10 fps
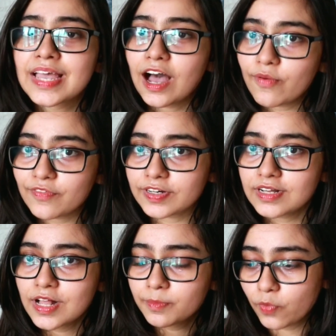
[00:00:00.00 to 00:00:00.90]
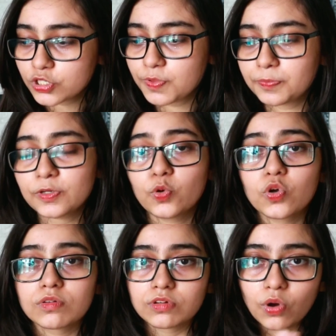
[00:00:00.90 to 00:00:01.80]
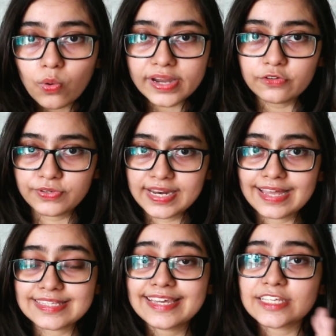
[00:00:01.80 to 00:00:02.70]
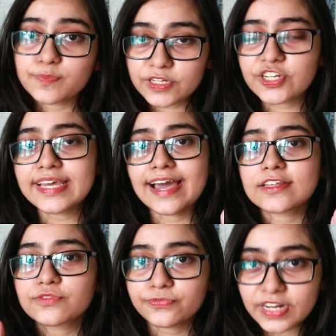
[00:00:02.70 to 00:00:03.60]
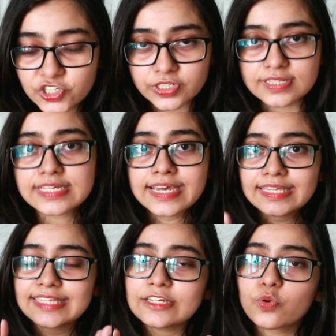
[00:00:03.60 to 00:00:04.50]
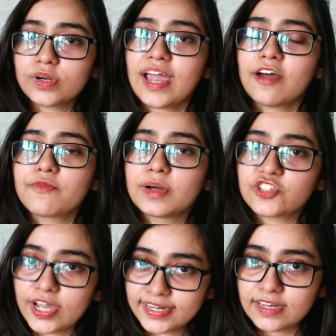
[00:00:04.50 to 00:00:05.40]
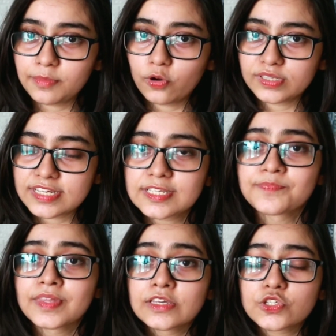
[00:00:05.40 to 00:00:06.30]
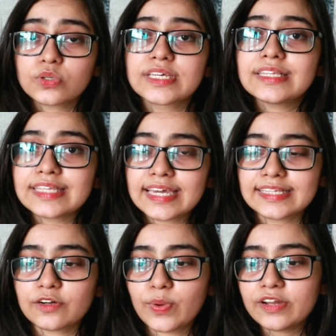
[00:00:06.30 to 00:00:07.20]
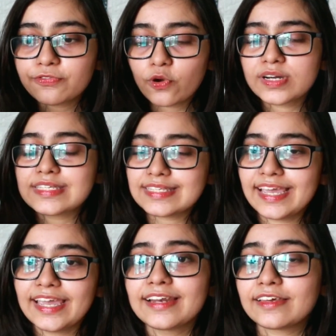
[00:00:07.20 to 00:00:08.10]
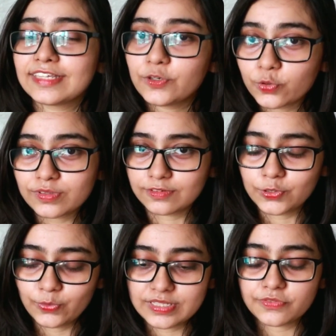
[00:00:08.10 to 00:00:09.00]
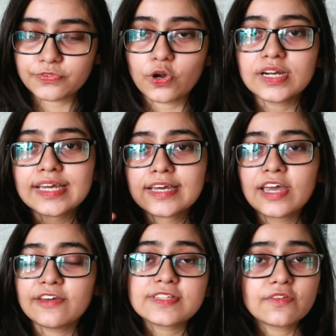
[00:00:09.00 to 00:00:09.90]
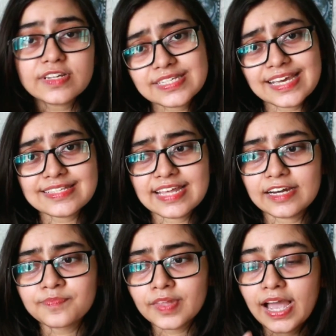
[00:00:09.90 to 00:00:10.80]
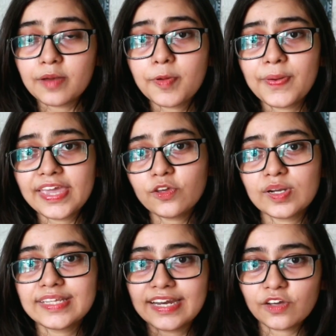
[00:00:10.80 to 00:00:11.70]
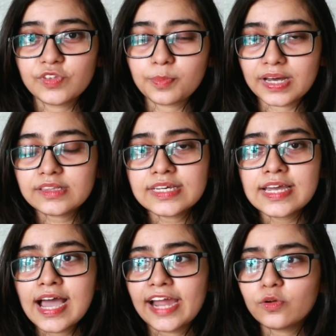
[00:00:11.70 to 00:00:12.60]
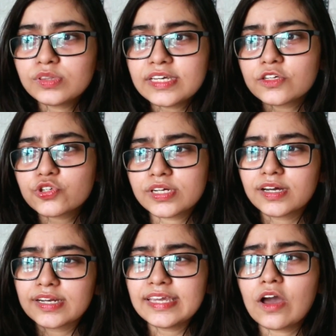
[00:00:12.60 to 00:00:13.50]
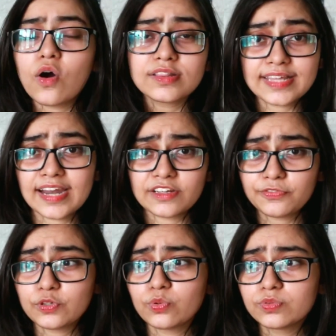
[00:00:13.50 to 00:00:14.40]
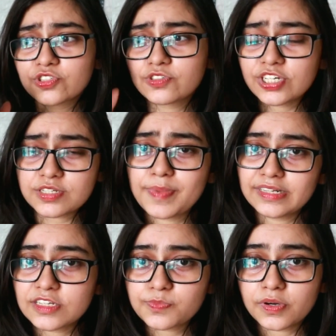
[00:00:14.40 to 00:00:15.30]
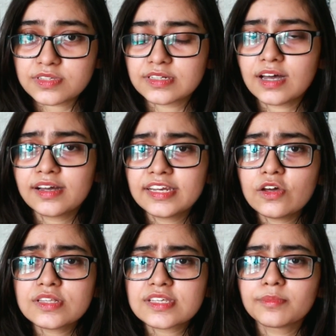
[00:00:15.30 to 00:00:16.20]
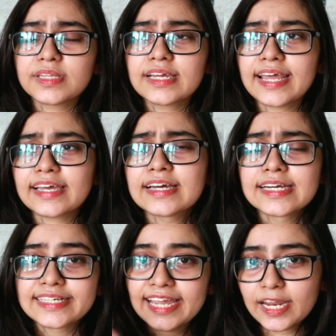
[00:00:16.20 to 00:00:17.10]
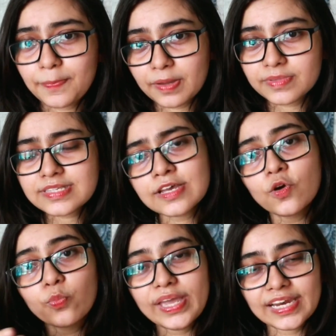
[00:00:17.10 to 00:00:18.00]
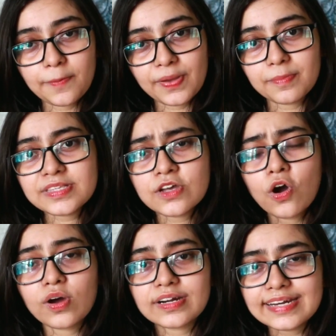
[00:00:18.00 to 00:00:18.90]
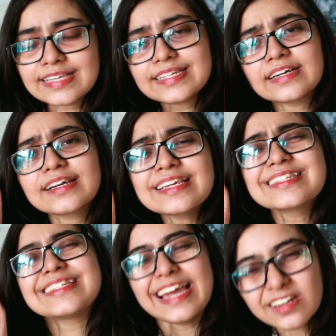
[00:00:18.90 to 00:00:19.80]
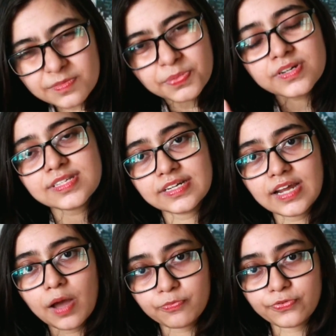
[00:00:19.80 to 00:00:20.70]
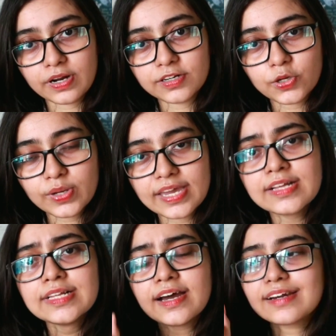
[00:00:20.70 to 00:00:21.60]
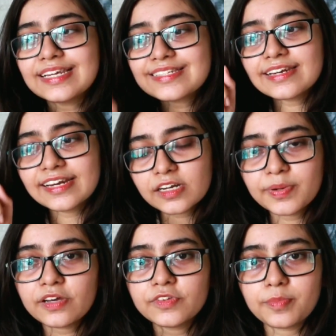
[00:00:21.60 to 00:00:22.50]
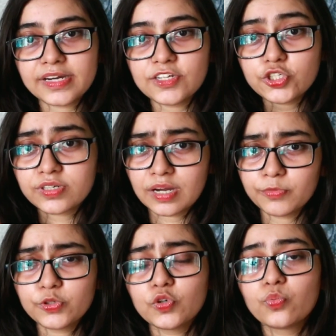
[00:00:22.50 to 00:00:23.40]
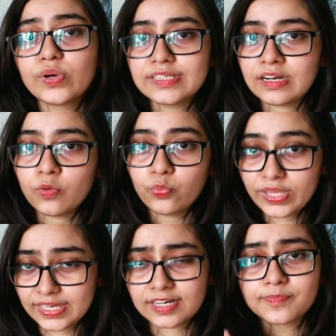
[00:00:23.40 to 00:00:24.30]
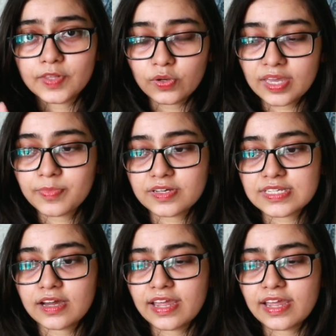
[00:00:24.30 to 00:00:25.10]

However, most people who go into freelancing, especially as freshers, they don't have much idea about this. So they think that when a fraud is saying, like, they don't know it's a fraud. If someone says that I'll be paying you at the end of the month, I don't think you should agree on that. If you just met this person, agree on something like daily payments, weekly payments, or at least 10% upfront, okay? At least a little bit of the money should come to you within a week, okay? Because